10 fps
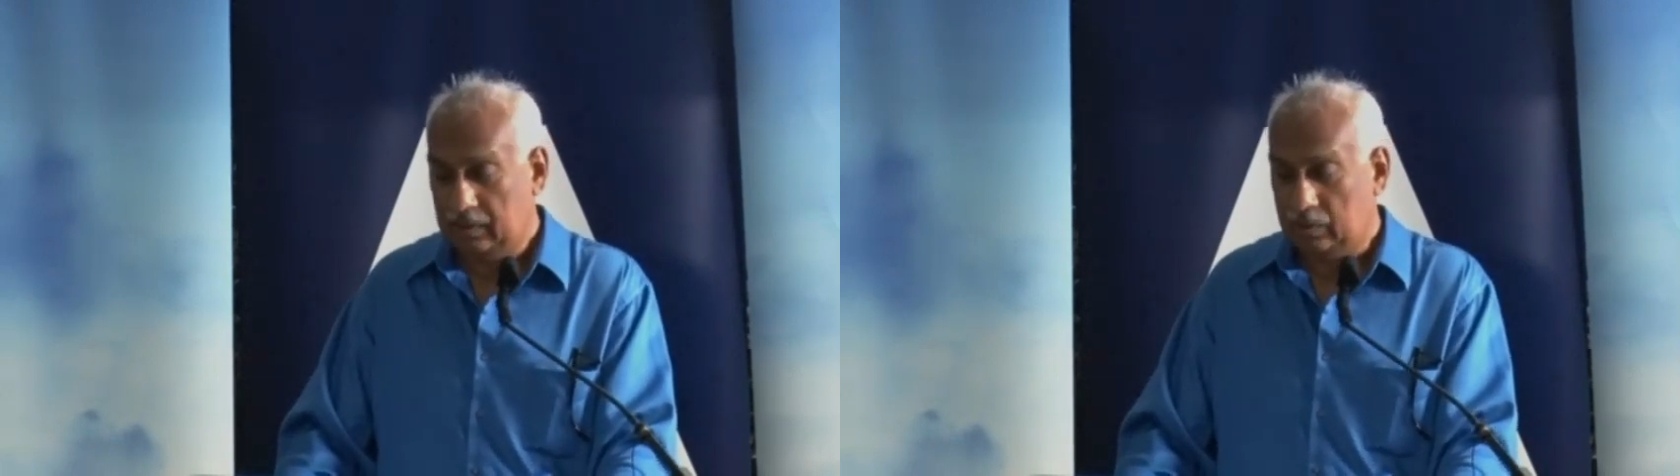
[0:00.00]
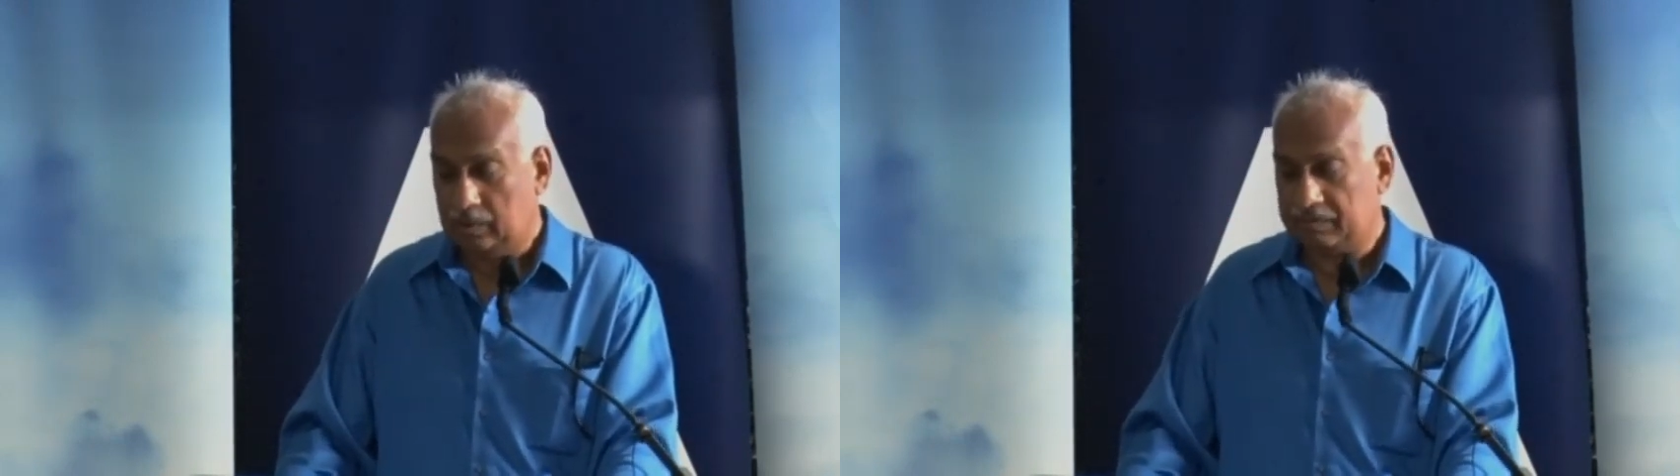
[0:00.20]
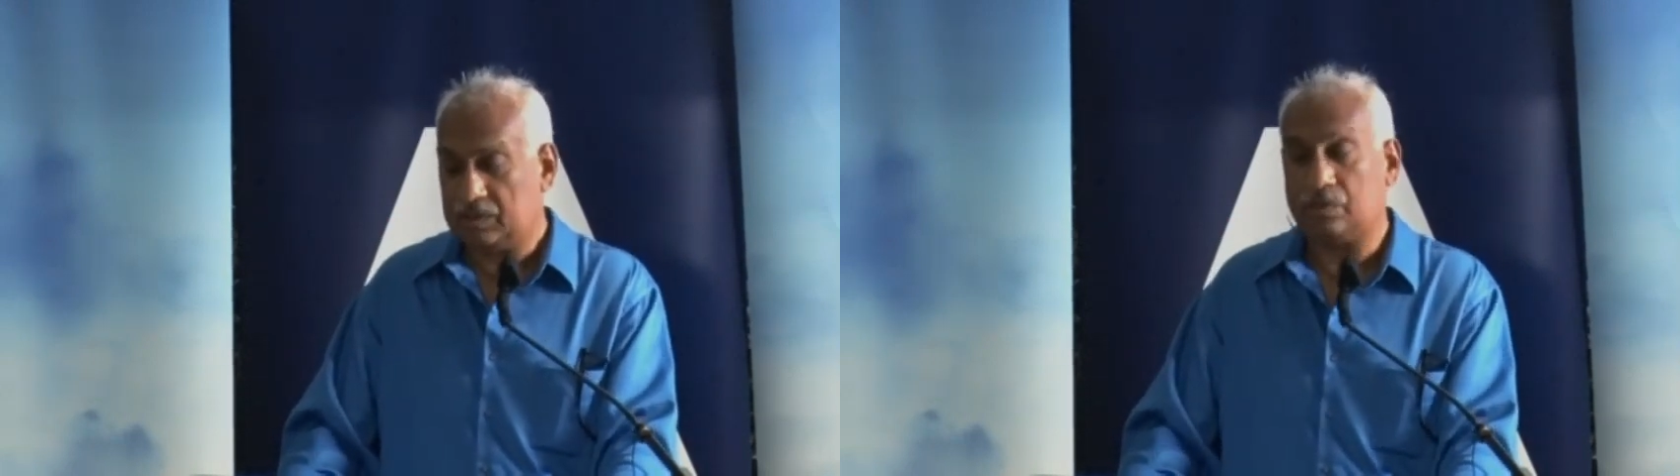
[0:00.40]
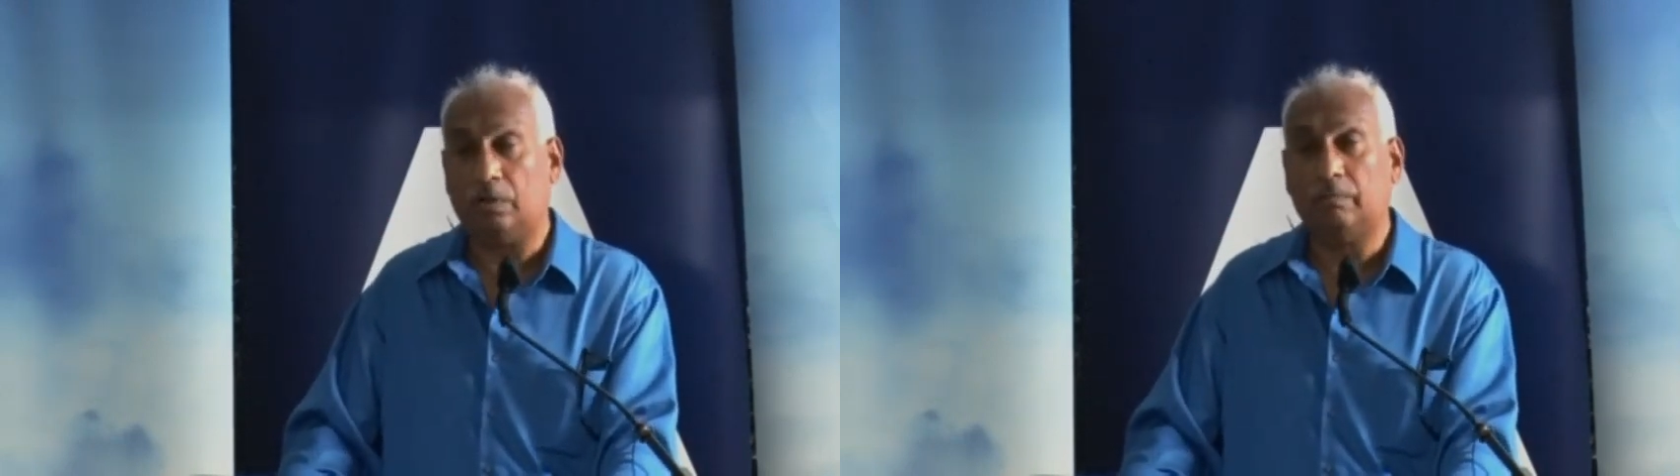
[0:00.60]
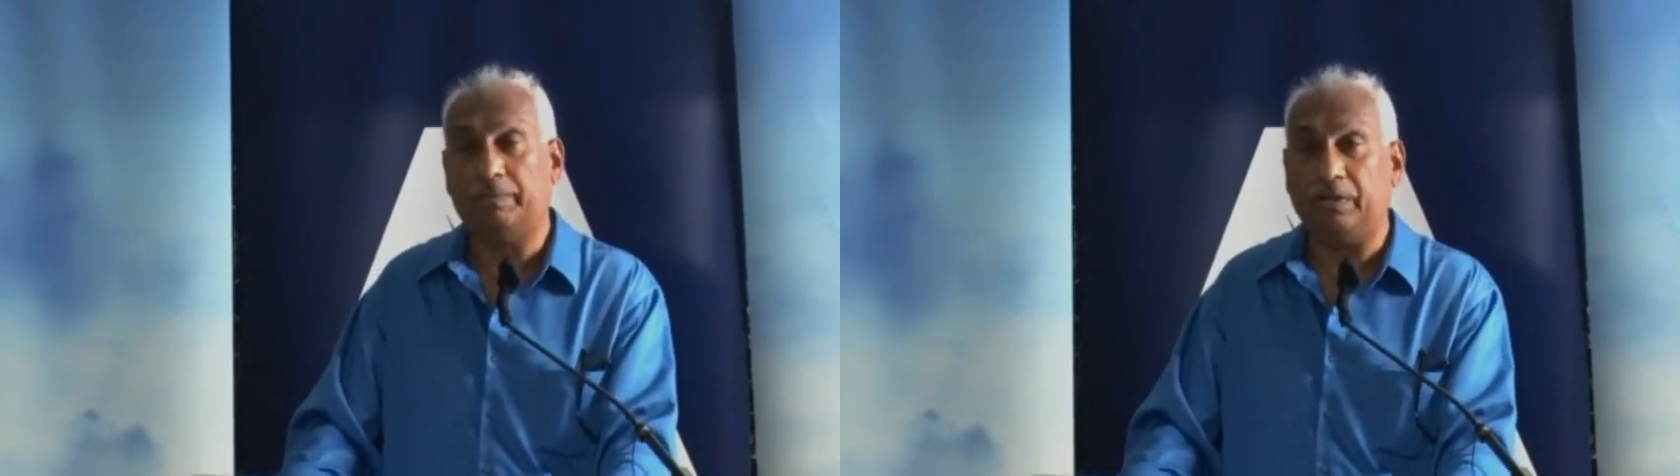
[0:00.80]
who have
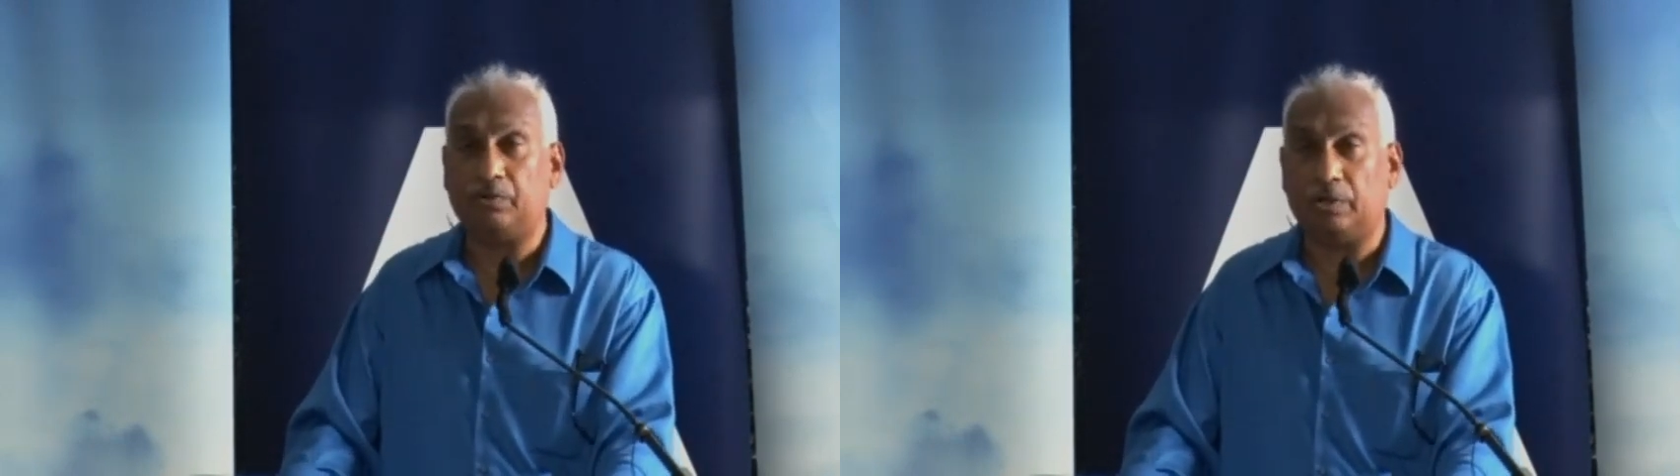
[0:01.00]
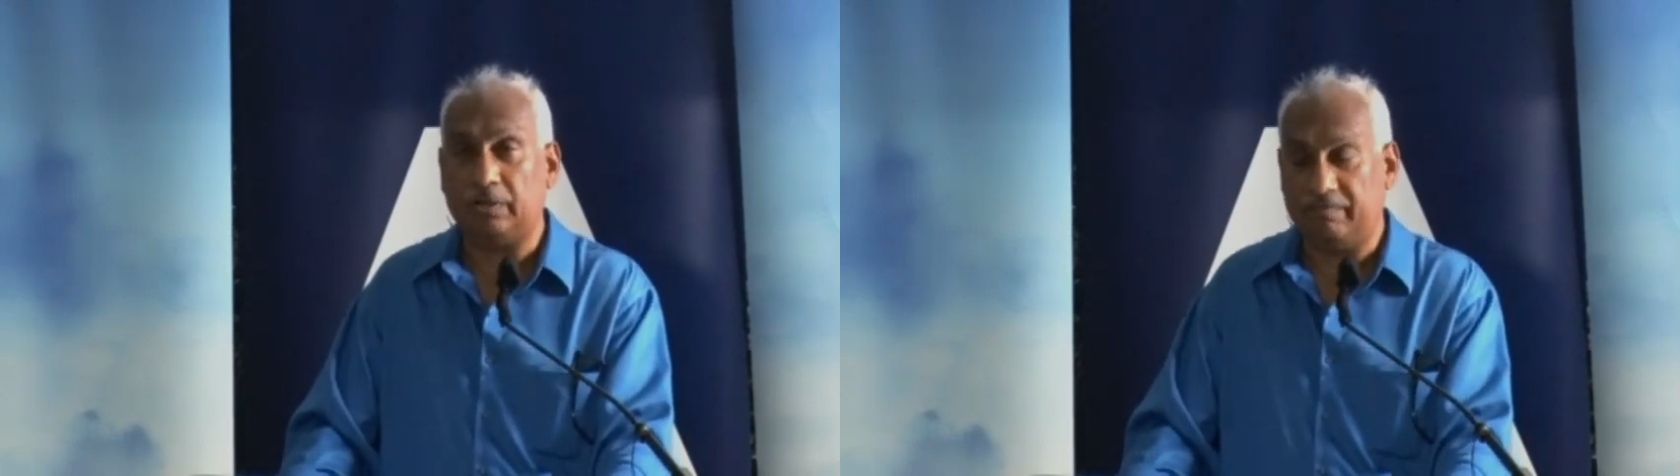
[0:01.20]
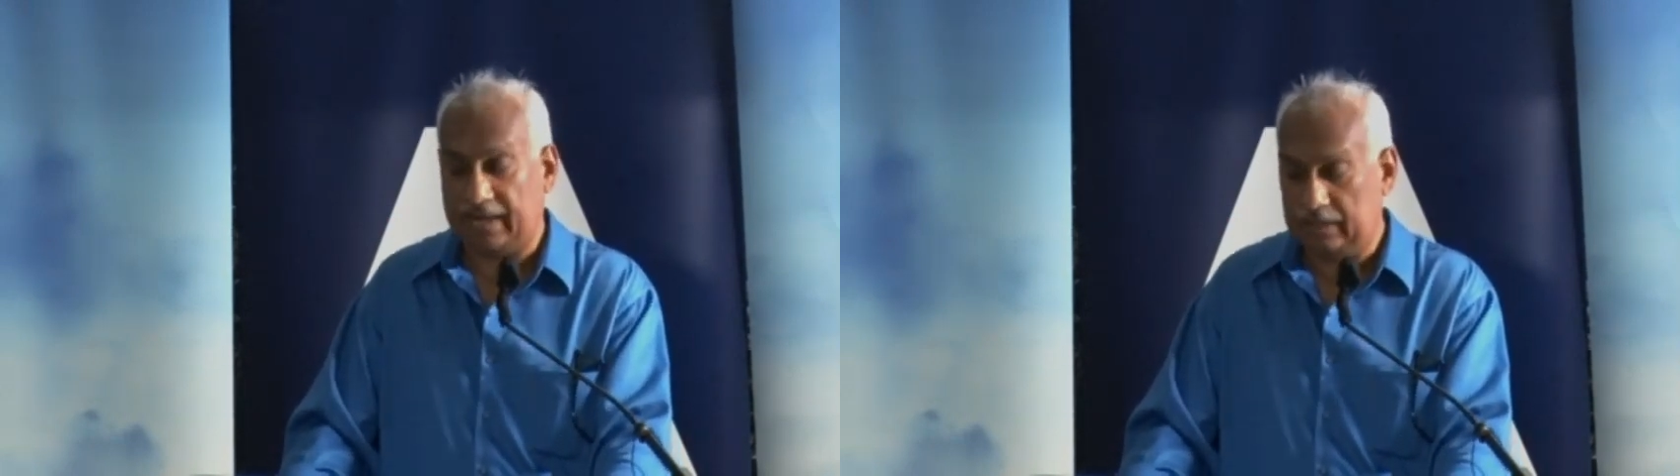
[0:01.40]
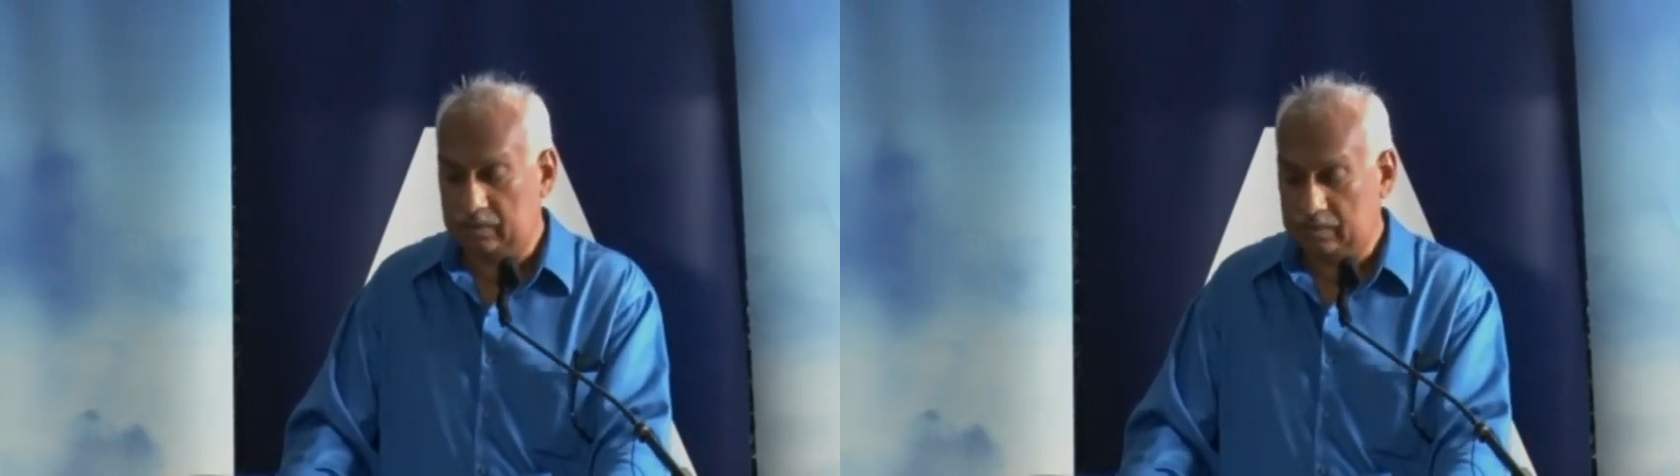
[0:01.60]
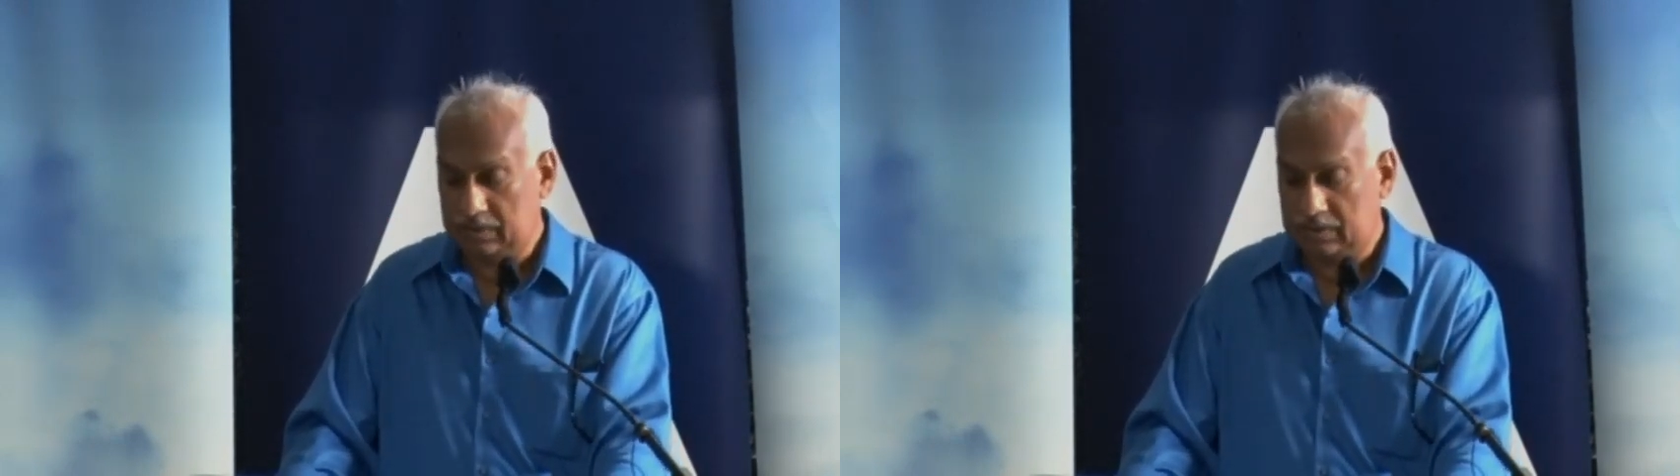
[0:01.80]
strong patriotic
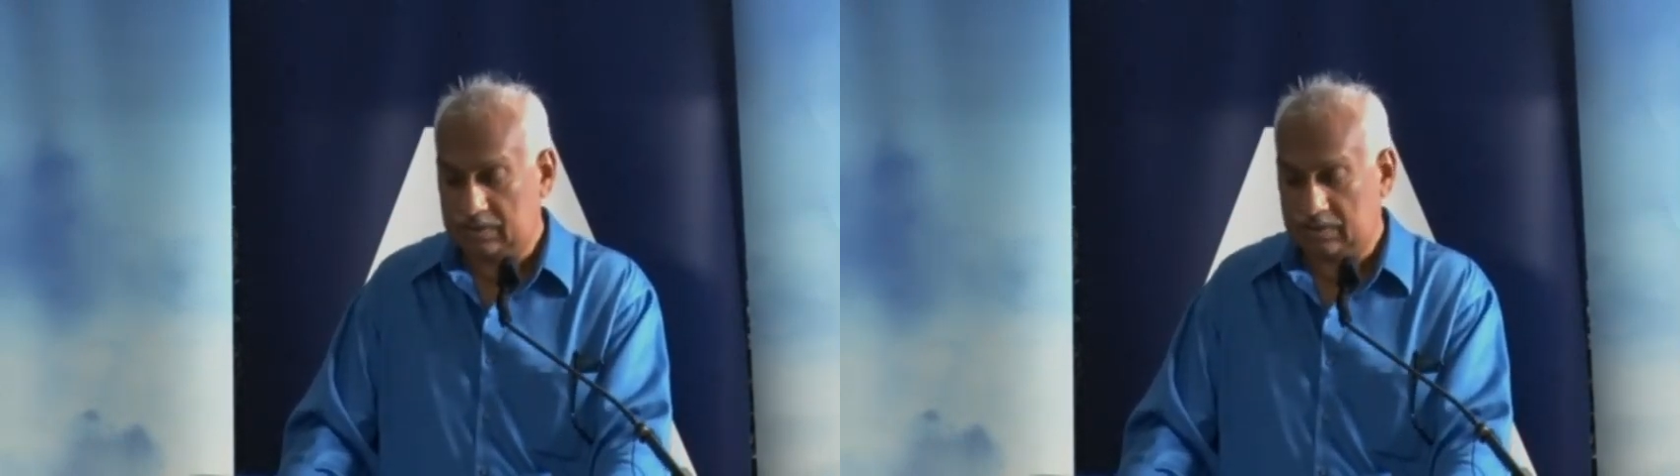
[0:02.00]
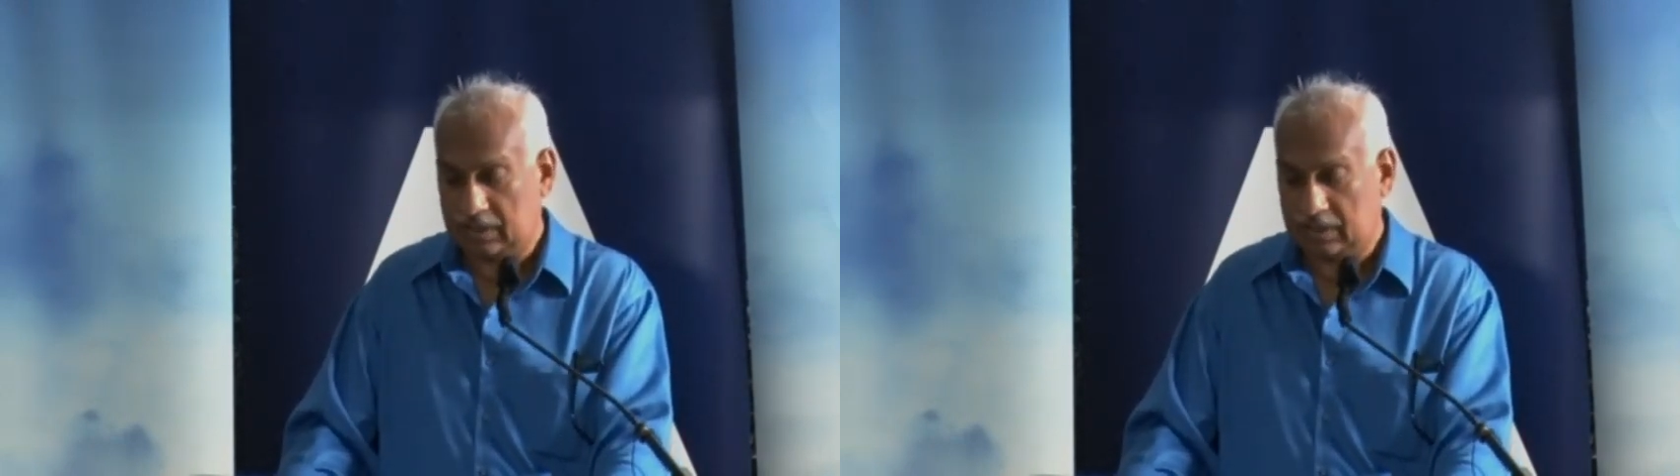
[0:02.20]
values